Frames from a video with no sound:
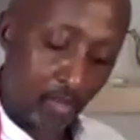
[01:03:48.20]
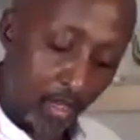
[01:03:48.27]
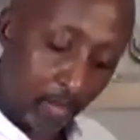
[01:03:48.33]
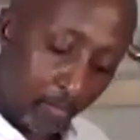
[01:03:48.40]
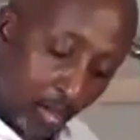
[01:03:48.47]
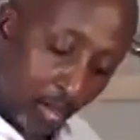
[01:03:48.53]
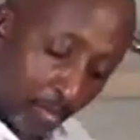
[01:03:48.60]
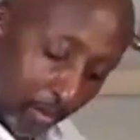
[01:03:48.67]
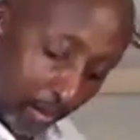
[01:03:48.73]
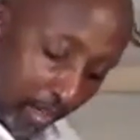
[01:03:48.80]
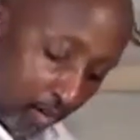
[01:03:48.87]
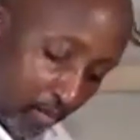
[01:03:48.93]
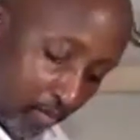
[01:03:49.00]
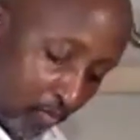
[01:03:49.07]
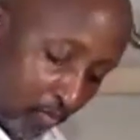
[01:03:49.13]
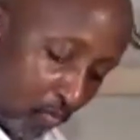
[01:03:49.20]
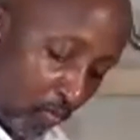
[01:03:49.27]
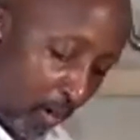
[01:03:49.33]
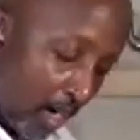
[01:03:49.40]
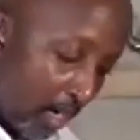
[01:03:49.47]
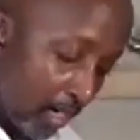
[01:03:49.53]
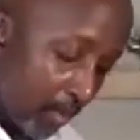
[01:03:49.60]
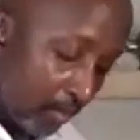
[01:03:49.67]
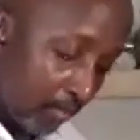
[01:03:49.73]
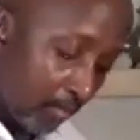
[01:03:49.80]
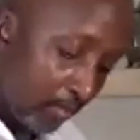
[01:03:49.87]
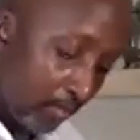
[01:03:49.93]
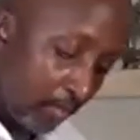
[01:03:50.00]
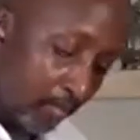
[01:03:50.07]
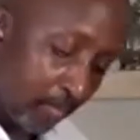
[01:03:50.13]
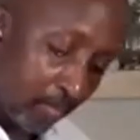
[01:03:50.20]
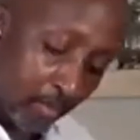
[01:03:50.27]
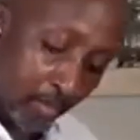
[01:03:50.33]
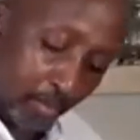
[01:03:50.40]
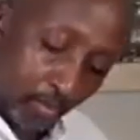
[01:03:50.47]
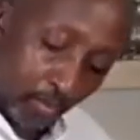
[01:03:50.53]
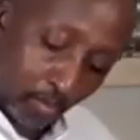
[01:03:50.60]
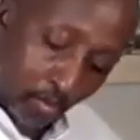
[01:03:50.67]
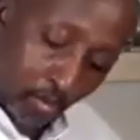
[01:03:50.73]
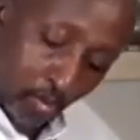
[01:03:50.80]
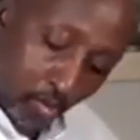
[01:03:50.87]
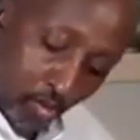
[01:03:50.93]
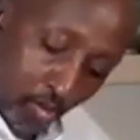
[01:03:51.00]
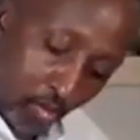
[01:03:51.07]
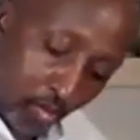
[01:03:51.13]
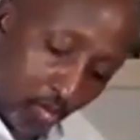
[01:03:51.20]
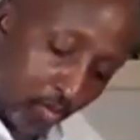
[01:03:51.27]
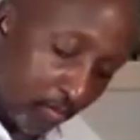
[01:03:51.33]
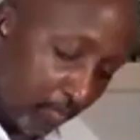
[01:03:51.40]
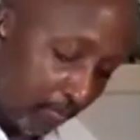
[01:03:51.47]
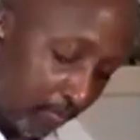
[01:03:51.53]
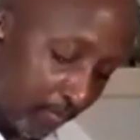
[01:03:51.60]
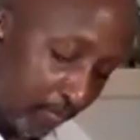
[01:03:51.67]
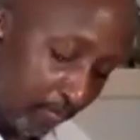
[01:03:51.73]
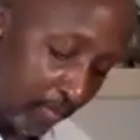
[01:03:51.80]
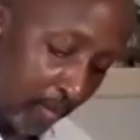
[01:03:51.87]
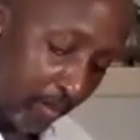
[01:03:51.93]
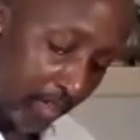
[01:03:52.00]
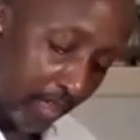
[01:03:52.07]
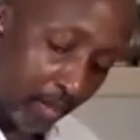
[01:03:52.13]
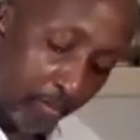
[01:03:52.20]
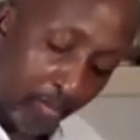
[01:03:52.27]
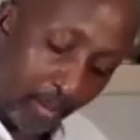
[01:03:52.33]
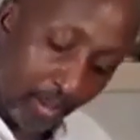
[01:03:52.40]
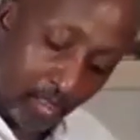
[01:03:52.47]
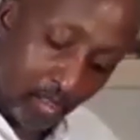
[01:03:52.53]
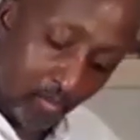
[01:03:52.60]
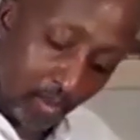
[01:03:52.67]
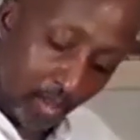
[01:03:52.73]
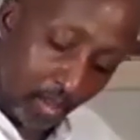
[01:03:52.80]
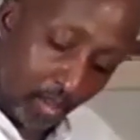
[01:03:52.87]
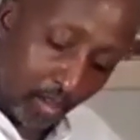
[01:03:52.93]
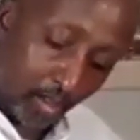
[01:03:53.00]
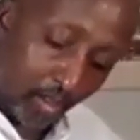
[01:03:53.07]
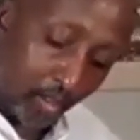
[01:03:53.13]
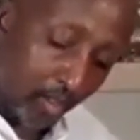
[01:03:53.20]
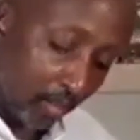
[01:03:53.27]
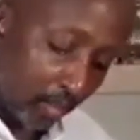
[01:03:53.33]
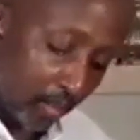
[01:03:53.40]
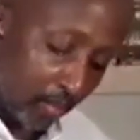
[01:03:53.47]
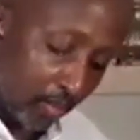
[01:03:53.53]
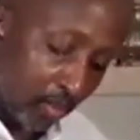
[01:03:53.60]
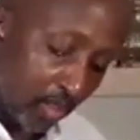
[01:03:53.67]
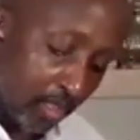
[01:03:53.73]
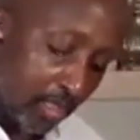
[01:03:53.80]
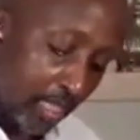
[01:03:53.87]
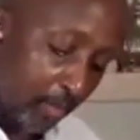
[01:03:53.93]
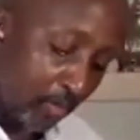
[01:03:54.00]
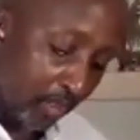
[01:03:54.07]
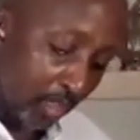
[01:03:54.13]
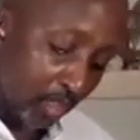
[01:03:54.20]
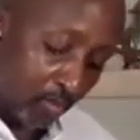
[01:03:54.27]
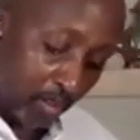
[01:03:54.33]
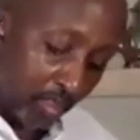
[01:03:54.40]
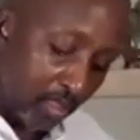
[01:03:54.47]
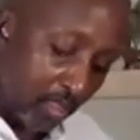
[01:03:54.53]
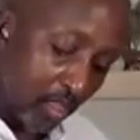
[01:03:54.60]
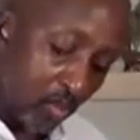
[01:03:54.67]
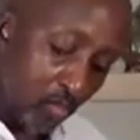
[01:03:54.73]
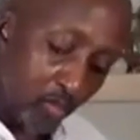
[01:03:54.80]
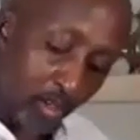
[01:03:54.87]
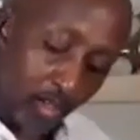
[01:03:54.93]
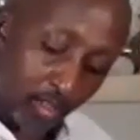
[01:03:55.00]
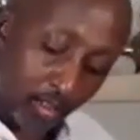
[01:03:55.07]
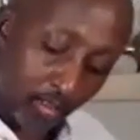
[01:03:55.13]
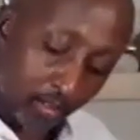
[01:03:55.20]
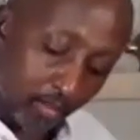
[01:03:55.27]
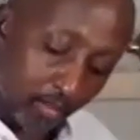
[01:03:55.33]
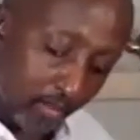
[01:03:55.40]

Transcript: I'm gonna put in like one, two, maybe another piece right here. Just some of the greens as well.